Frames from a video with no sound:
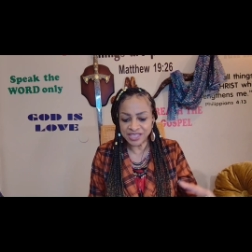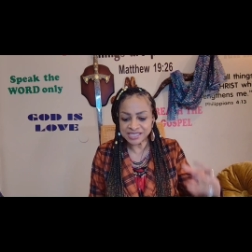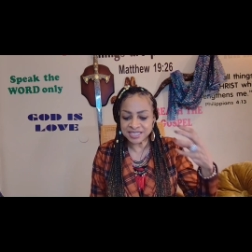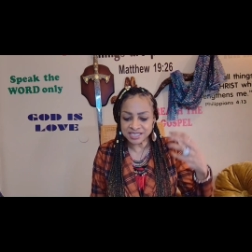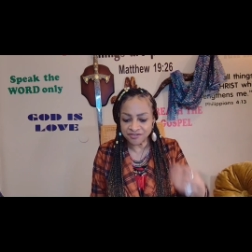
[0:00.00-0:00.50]

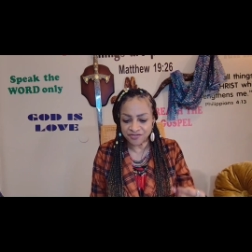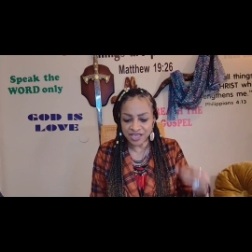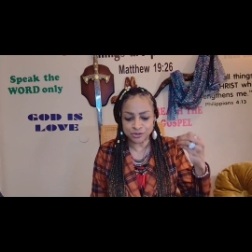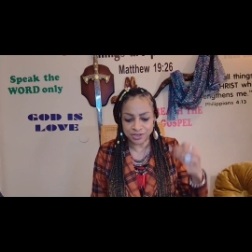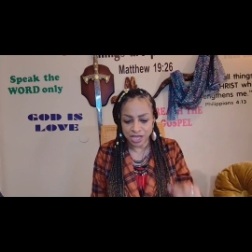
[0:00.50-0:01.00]
This is the
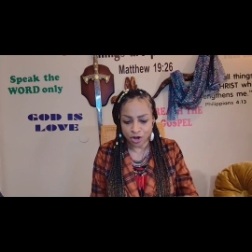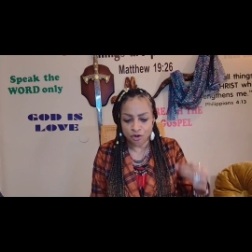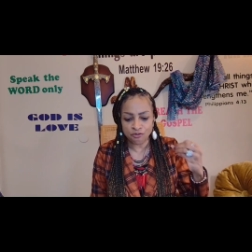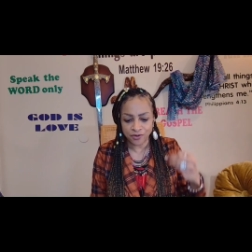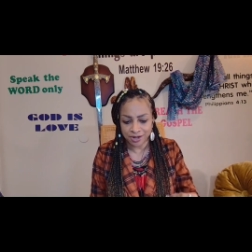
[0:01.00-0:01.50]
victory that
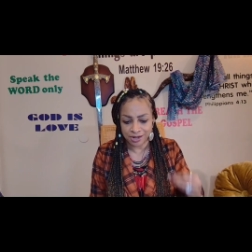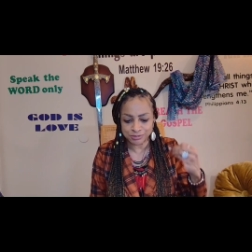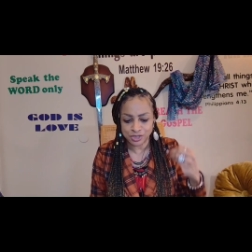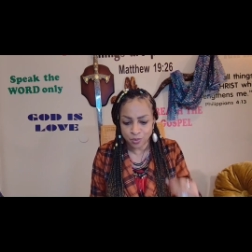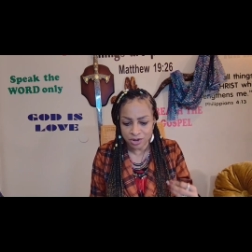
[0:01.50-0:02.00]

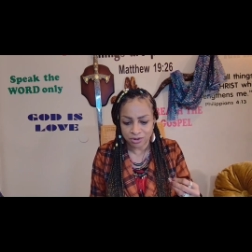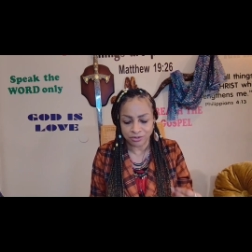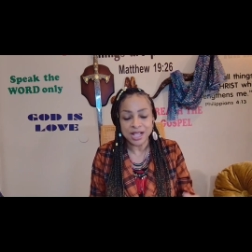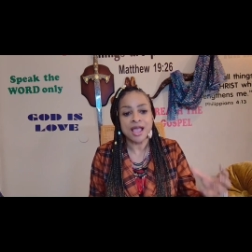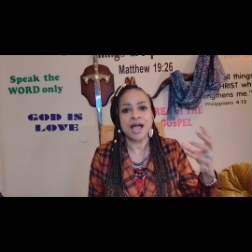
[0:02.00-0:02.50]
overcomes the
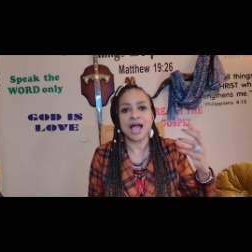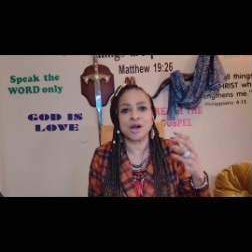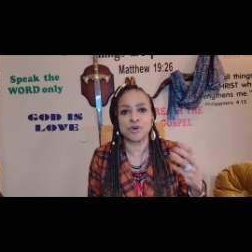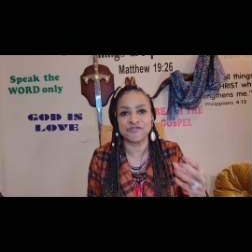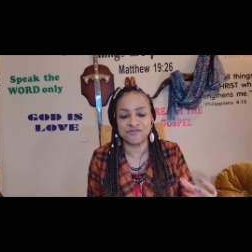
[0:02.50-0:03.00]
world,
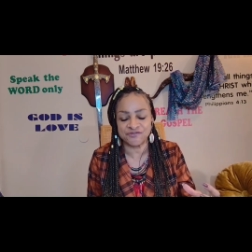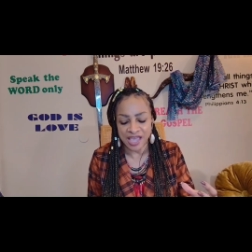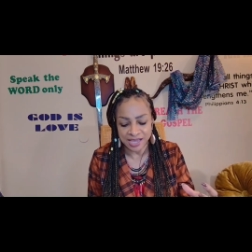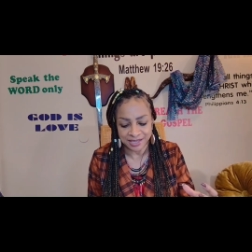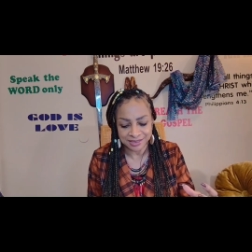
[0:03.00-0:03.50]
our
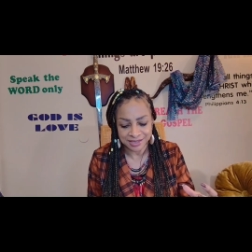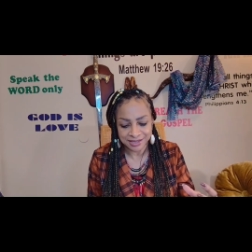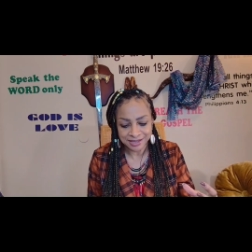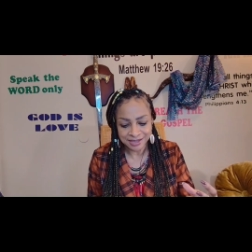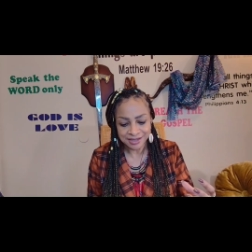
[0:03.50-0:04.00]
faith.
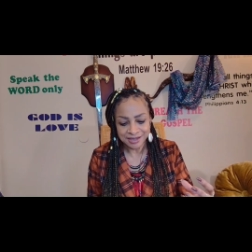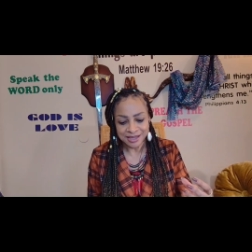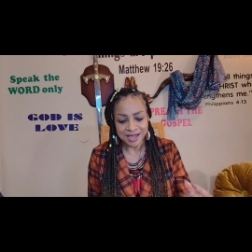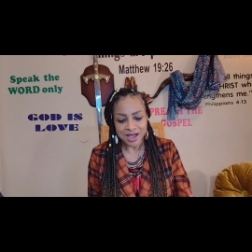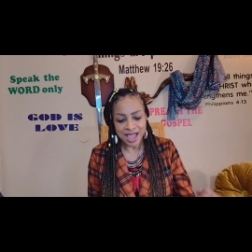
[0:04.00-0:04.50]

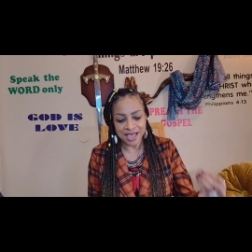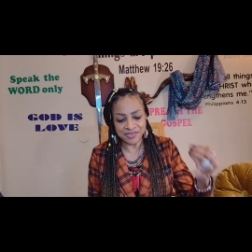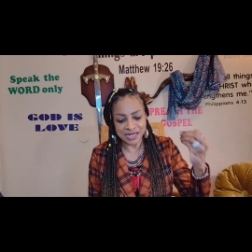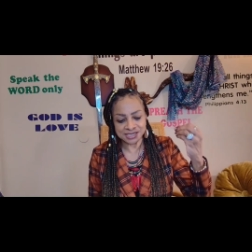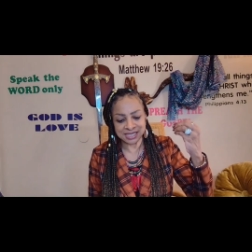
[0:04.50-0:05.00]

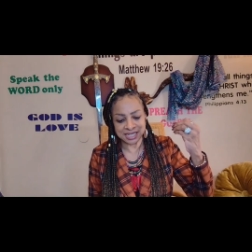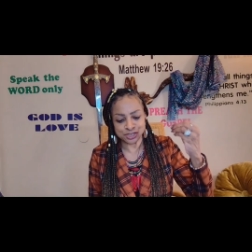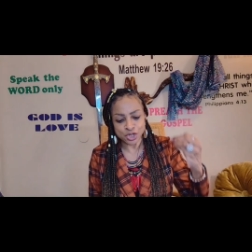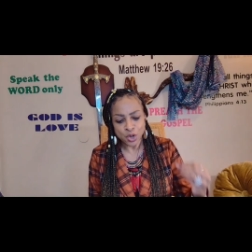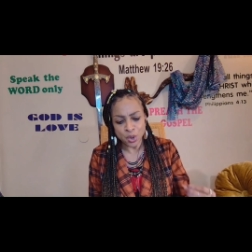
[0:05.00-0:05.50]
And then it
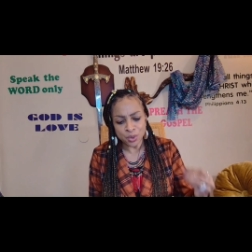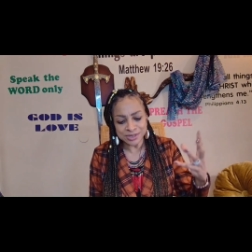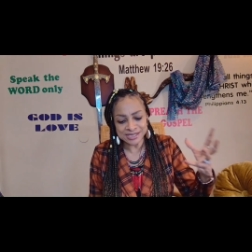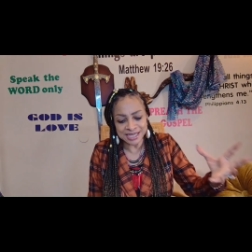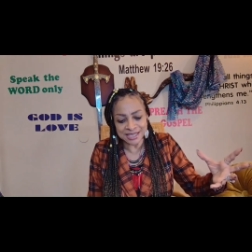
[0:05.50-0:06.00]
says,
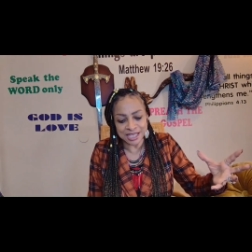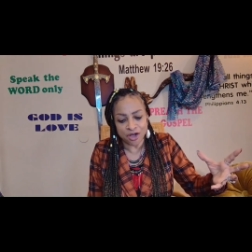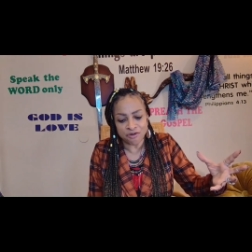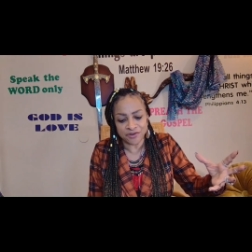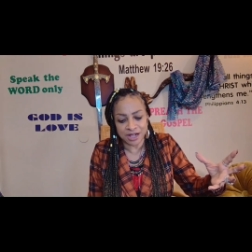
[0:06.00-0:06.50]
who is he
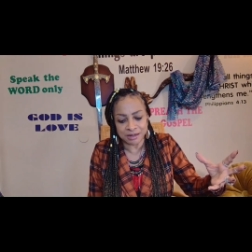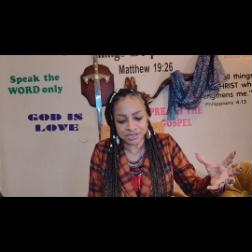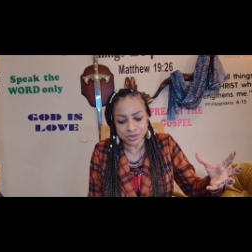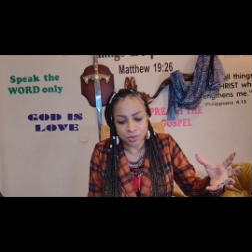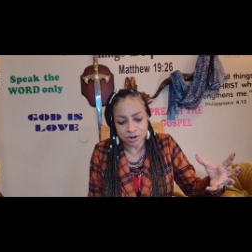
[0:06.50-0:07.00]
that
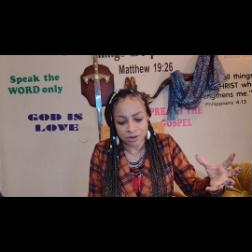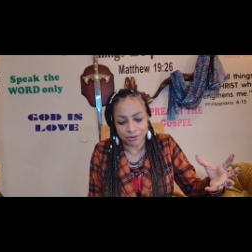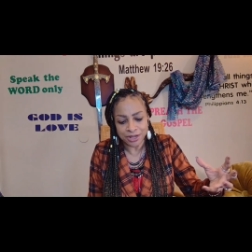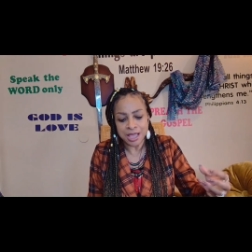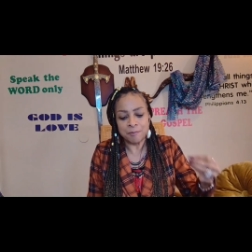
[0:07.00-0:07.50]
overcomes the
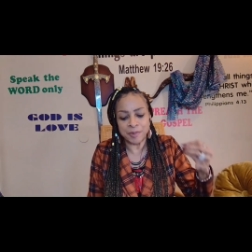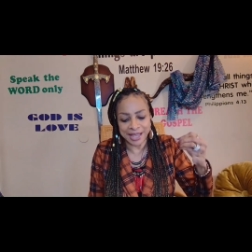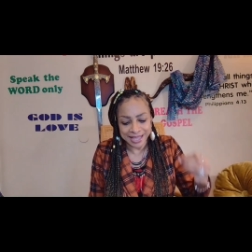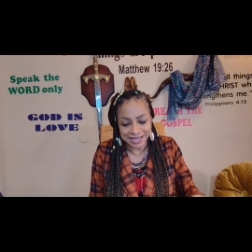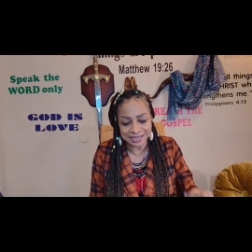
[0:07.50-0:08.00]
world?
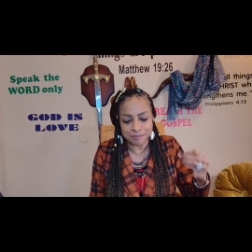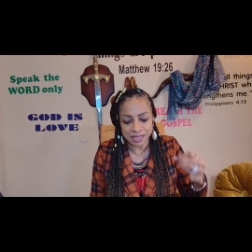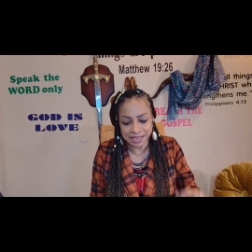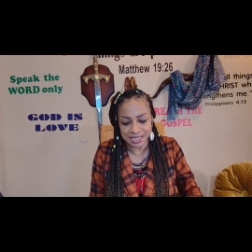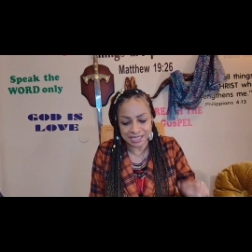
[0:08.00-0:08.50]
But he that
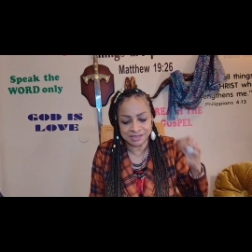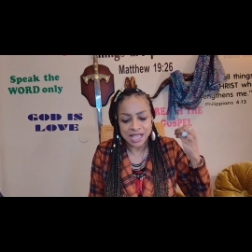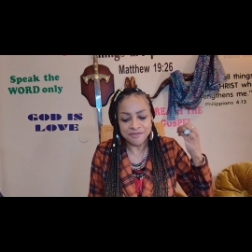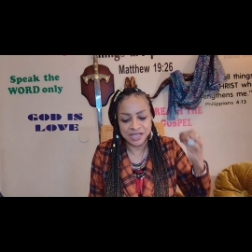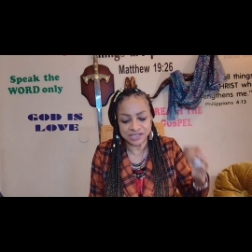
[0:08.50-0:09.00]
believes
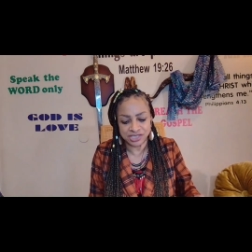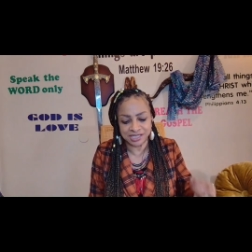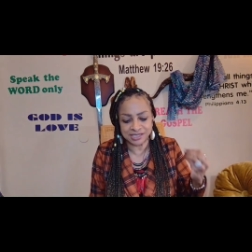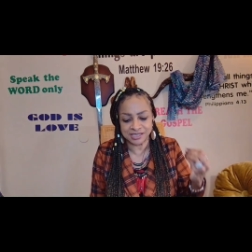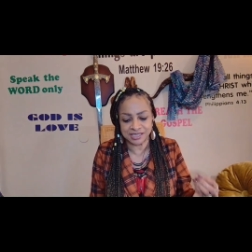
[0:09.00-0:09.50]
that
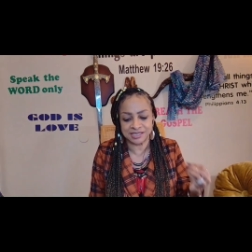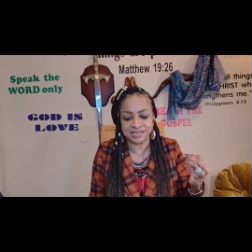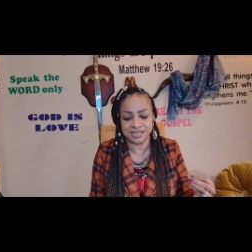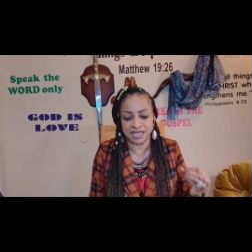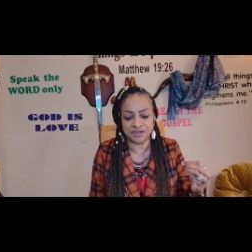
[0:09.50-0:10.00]
Jesus is
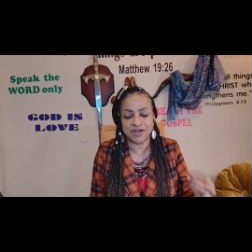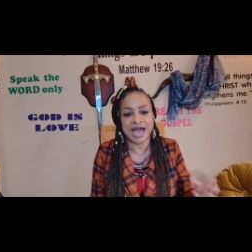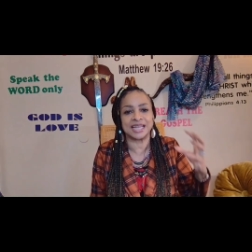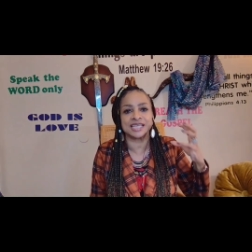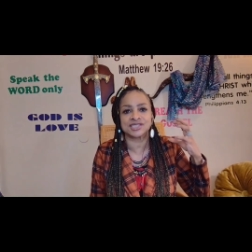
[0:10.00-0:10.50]
the Son of
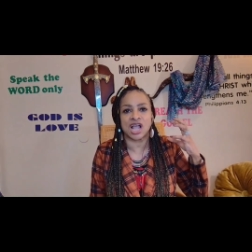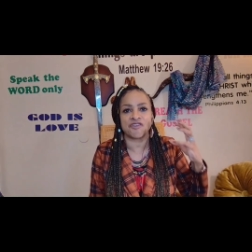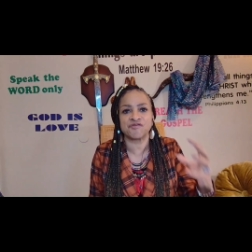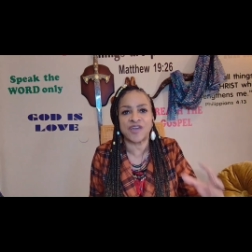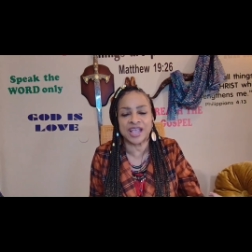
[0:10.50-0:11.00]
God. It's
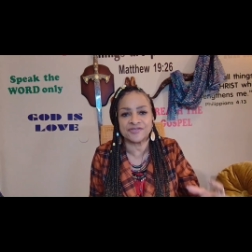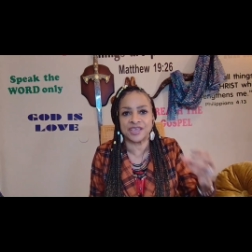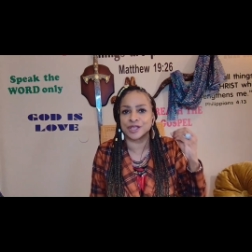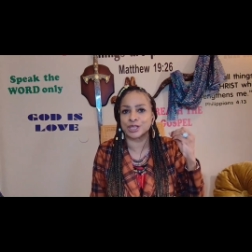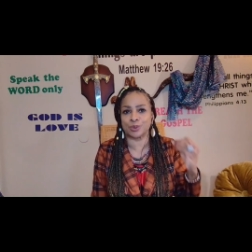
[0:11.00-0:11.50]
our faith
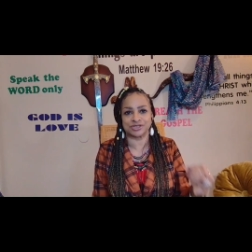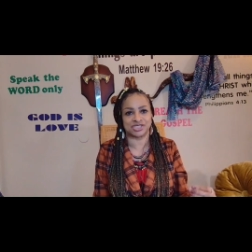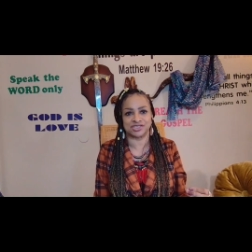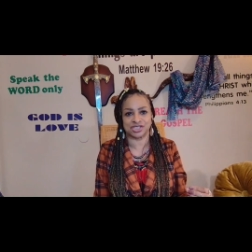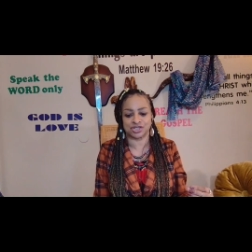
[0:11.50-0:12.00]
in the Lord
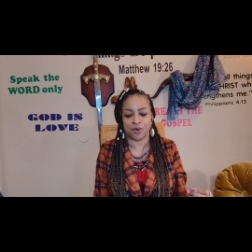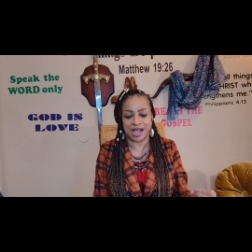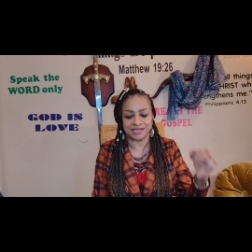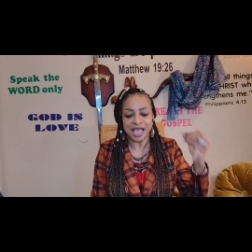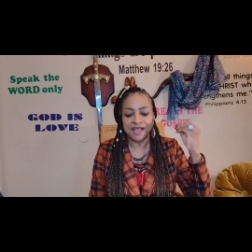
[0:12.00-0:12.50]
Jesus
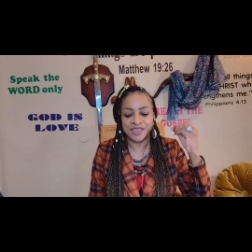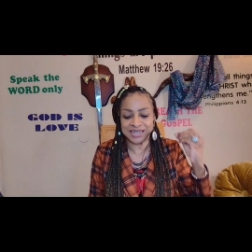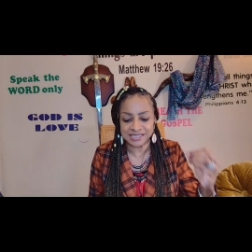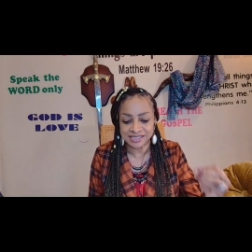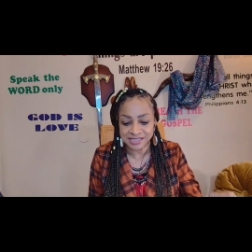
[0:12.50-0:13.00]
Christ,
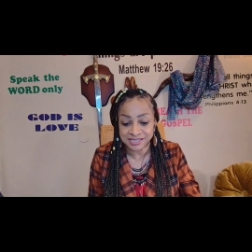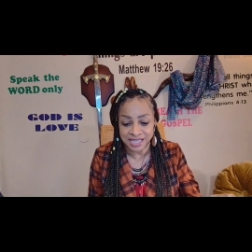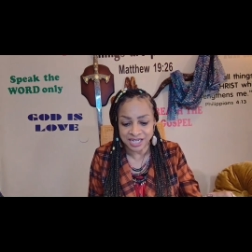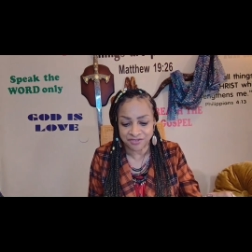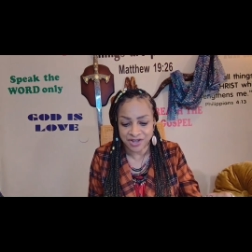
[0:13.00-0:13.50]
that he is the
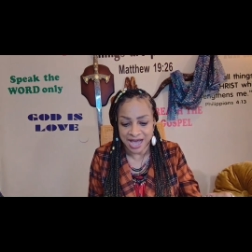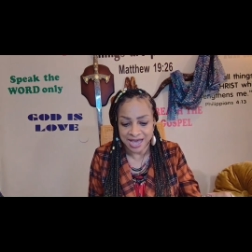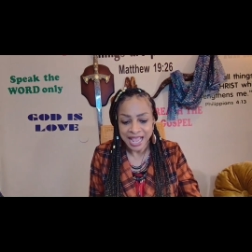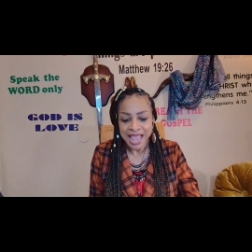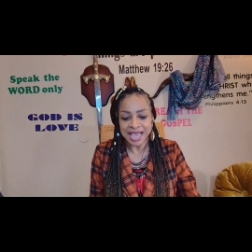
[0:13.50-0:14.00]
Son of God.